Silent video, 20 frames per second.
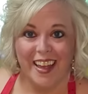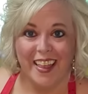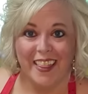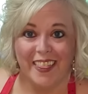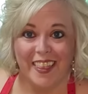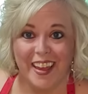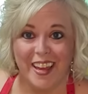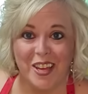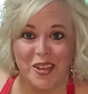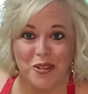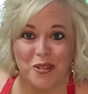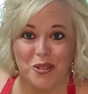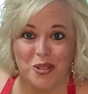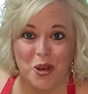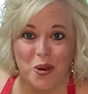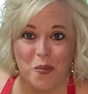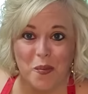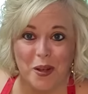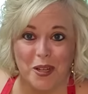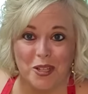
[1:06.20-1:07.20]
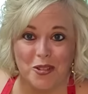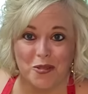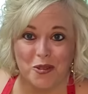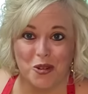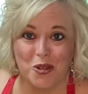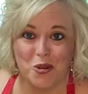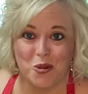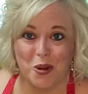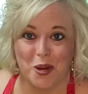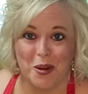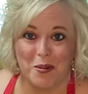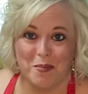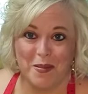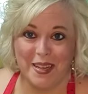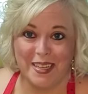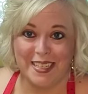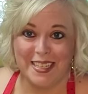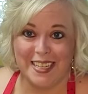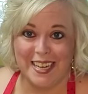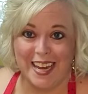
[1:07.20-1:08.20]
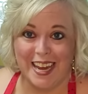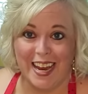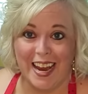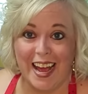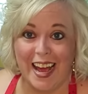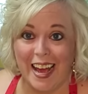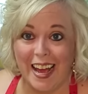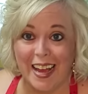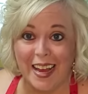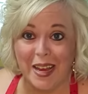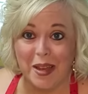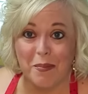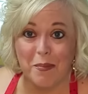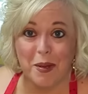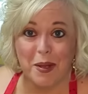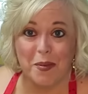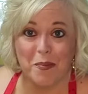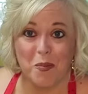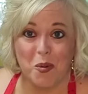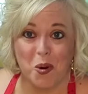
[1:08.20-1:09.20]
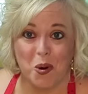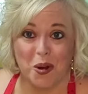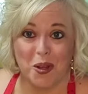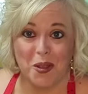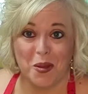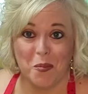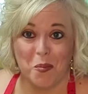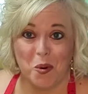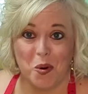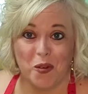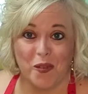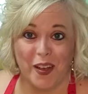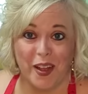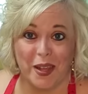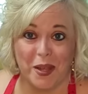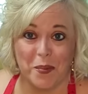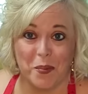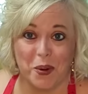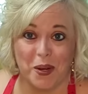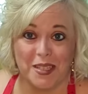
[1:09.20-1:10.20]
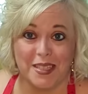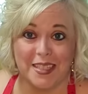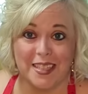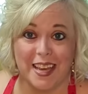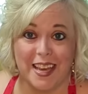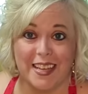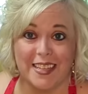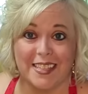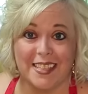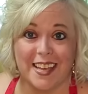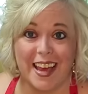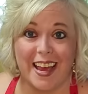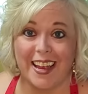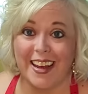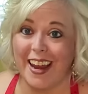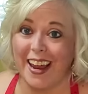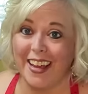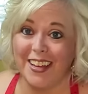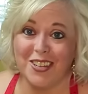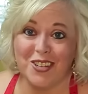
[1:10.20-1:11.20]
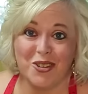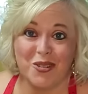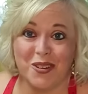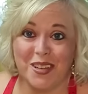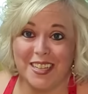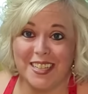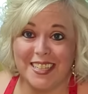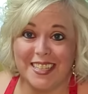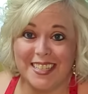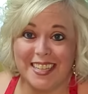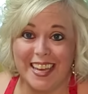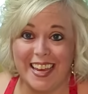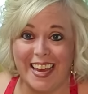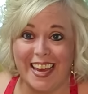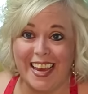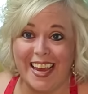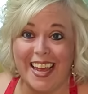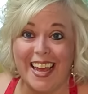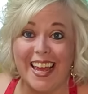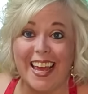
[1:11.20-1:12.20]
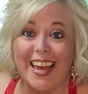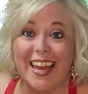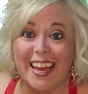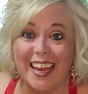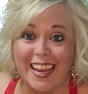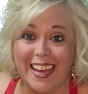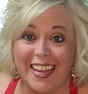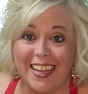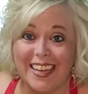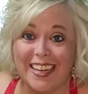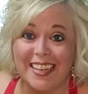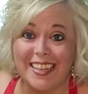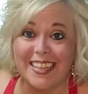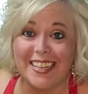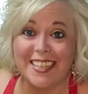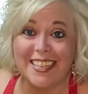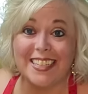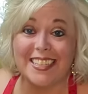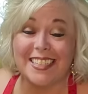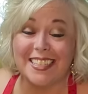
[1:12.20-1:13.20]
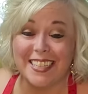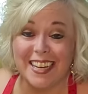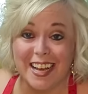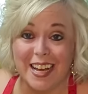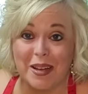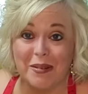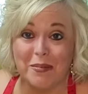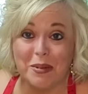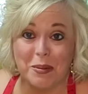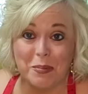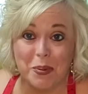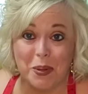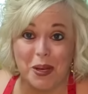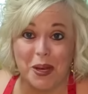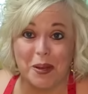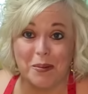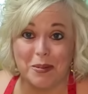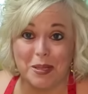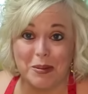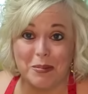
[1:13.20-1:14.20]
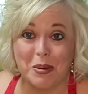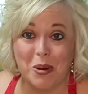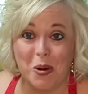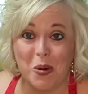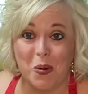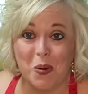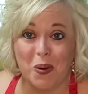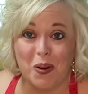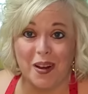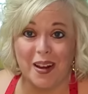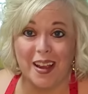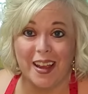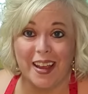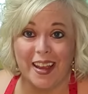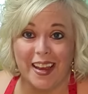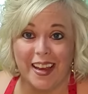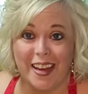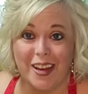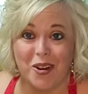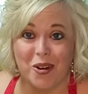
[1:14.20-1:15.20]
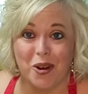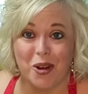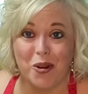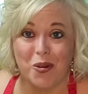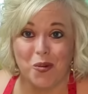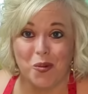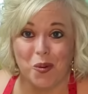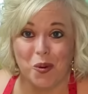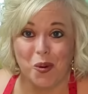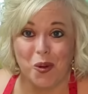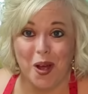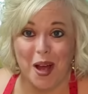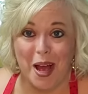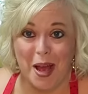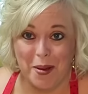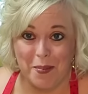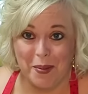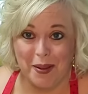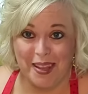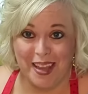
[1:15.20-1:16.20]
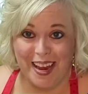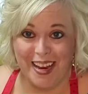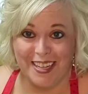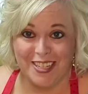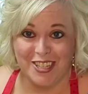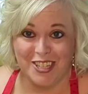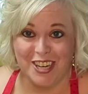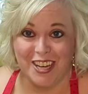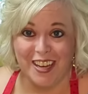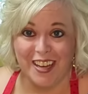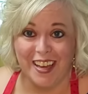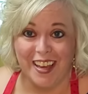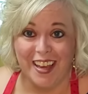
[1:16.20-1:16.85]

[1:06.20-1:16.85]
Thank you so much for joining me today. I am Beth Morgan, the Poor Valley Princess, and as you can see, it is time to put up some corn here in rural Appalachia.